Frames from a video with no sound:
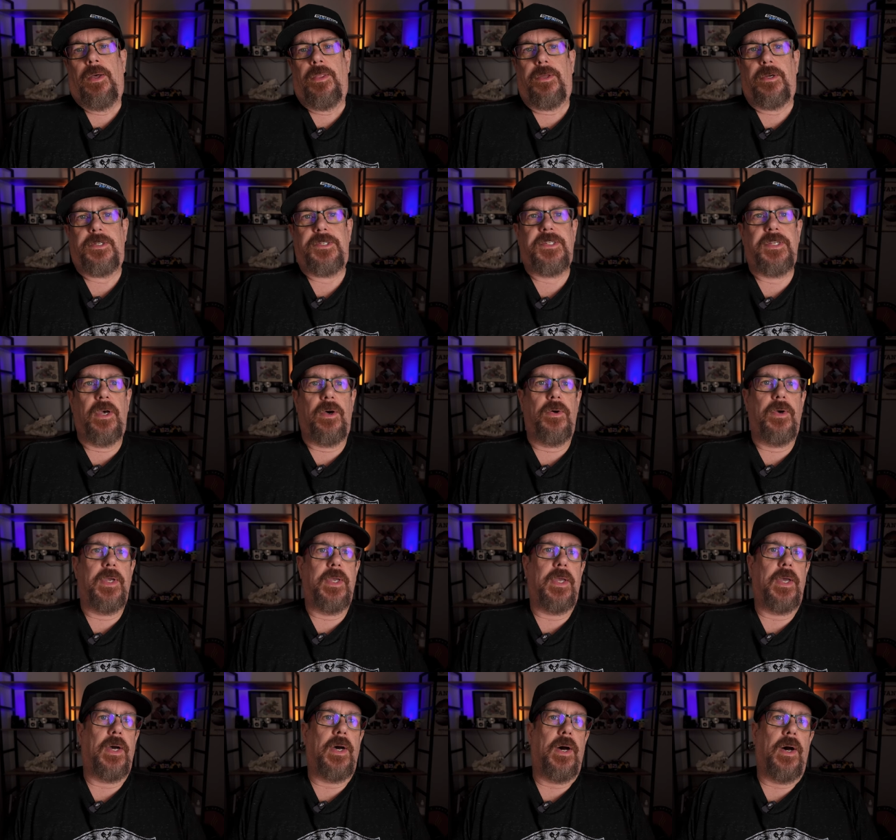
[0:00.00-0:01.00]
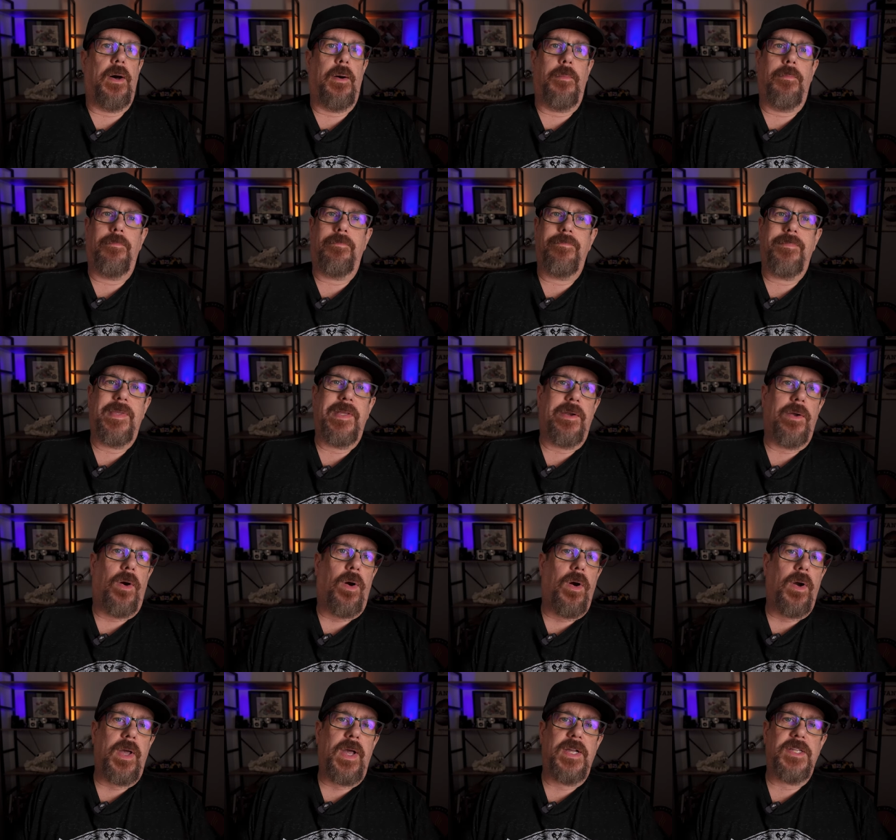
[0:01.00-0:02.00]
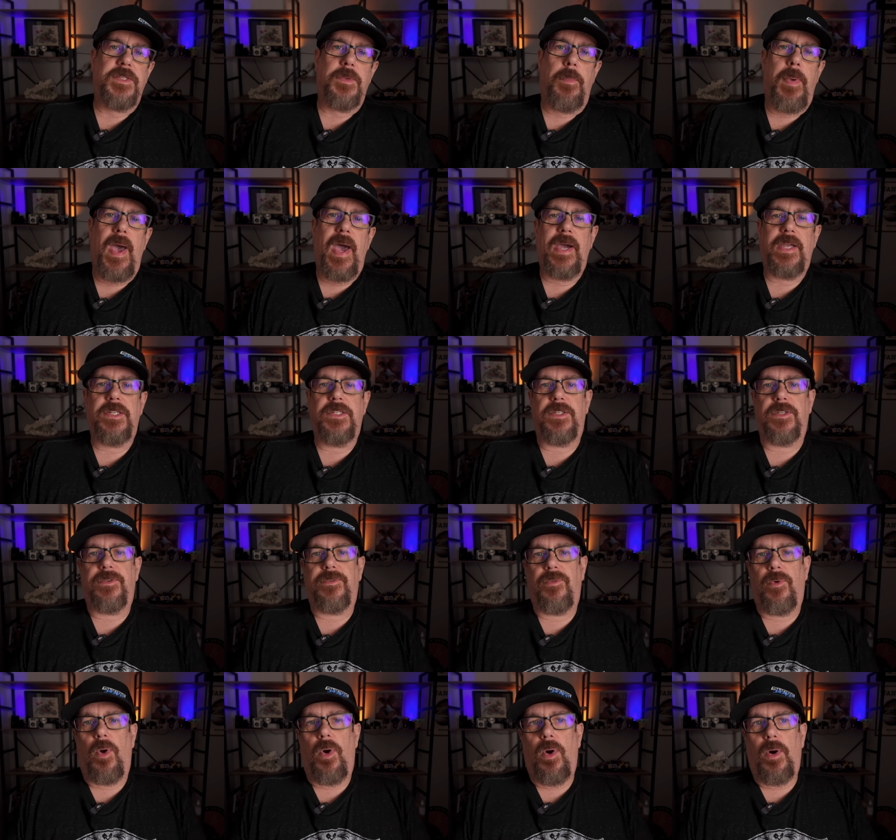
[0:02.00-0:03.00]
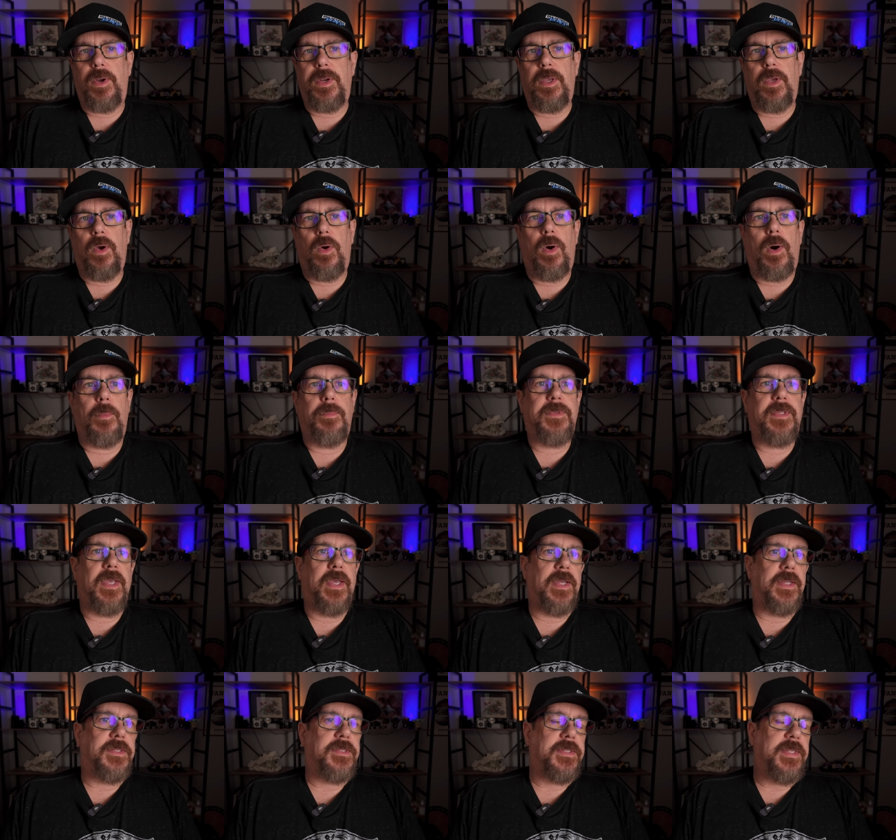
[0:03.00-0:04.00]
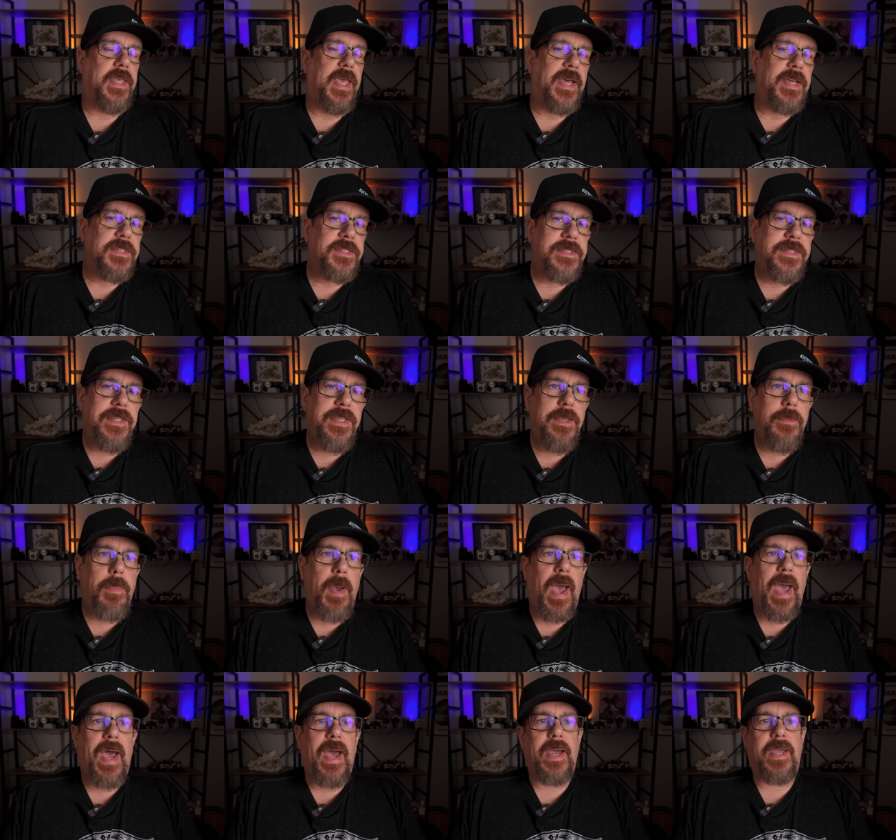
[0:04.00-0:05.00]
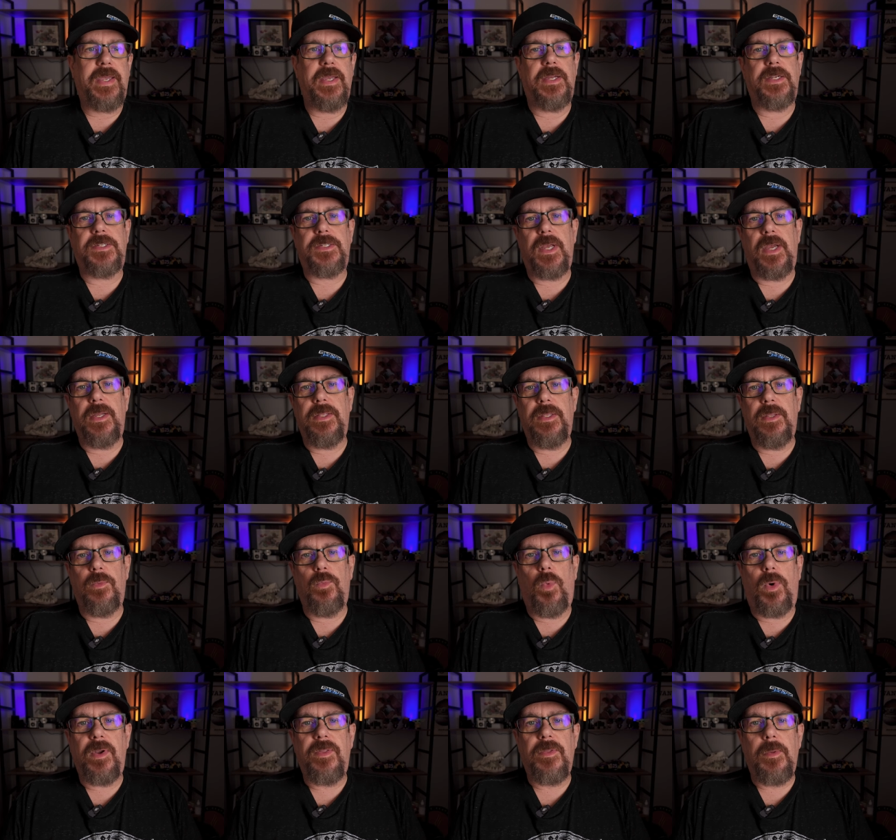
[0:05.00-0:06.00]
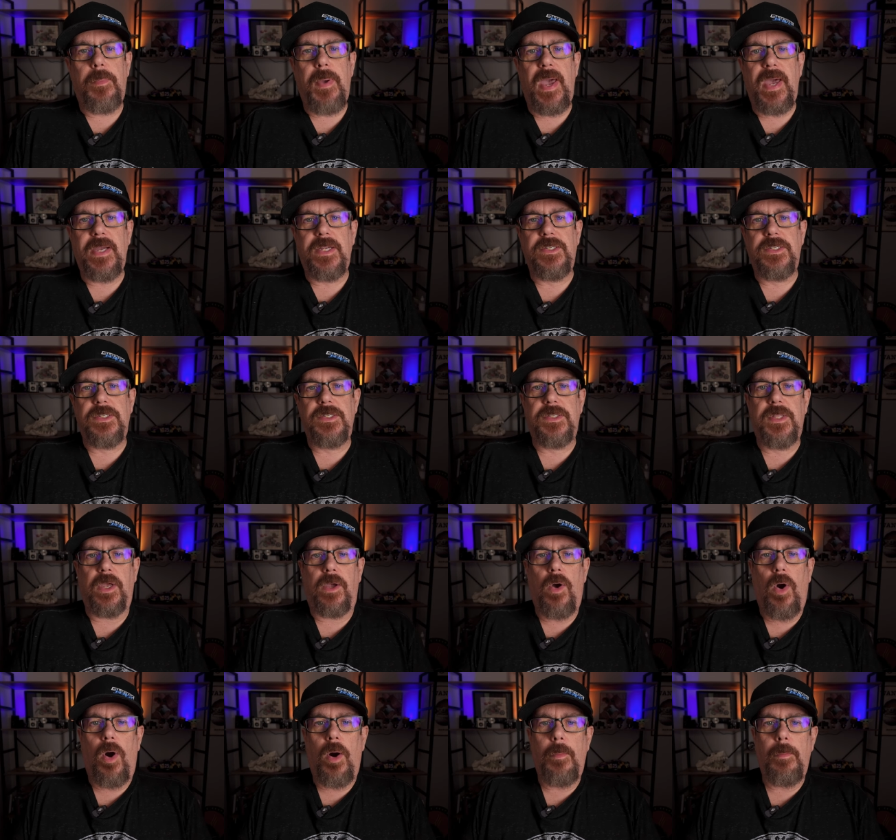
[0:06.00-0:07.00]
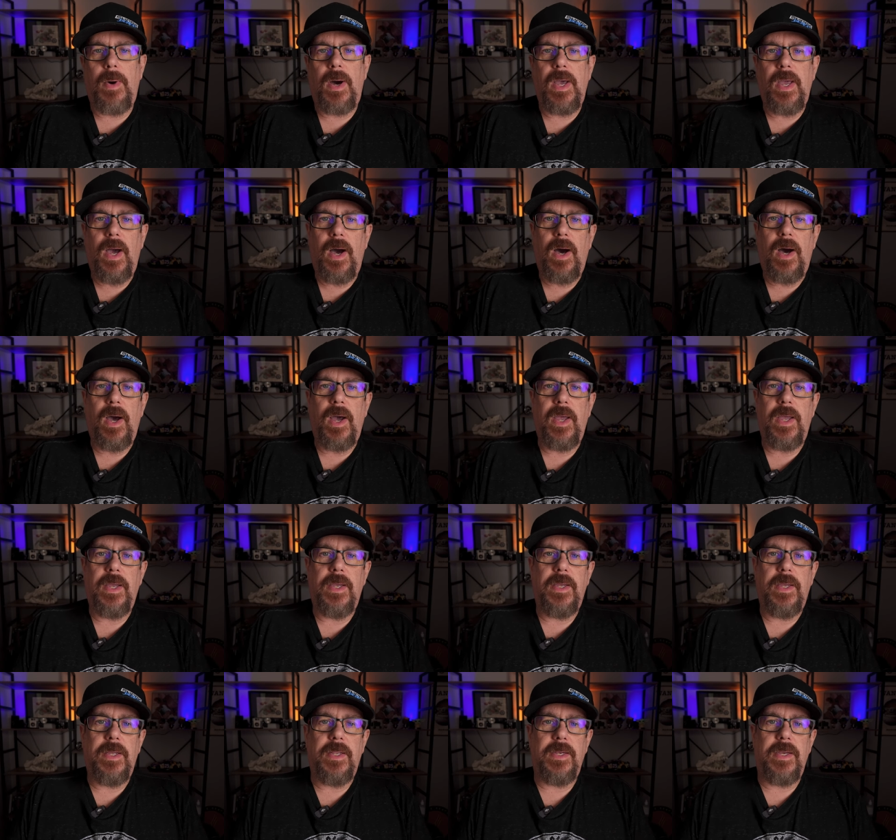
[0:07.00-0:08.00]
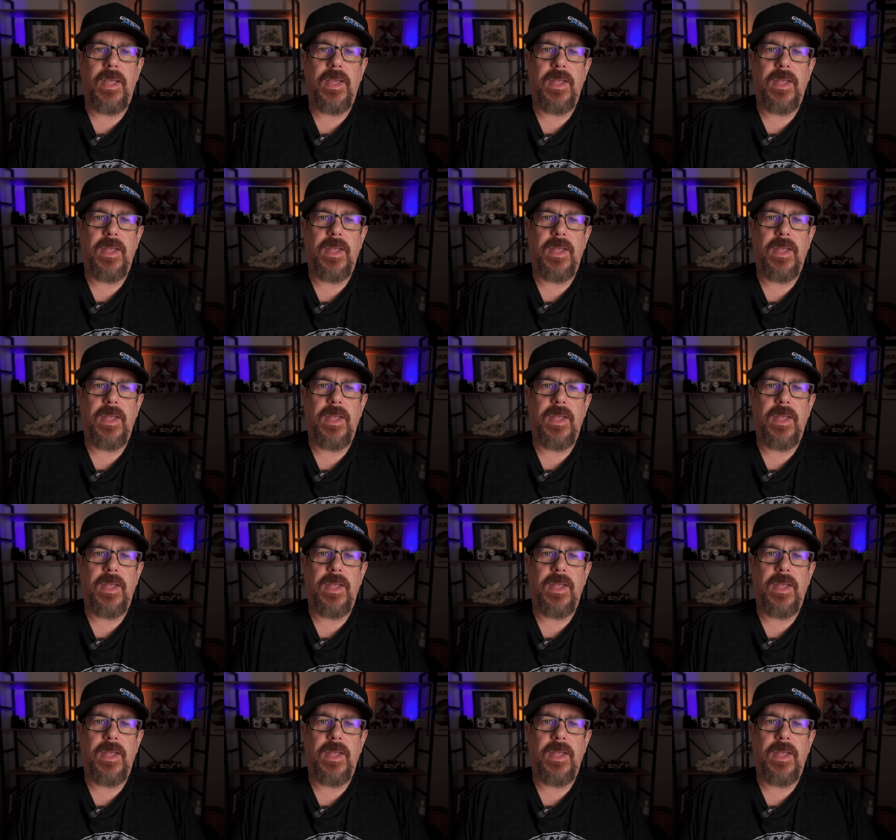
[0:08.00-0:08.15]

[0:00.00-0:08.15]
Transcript: They're selling, um, you know, all kinds of packages for audio updates, the ST package. And one of the packages that caught my eye, and,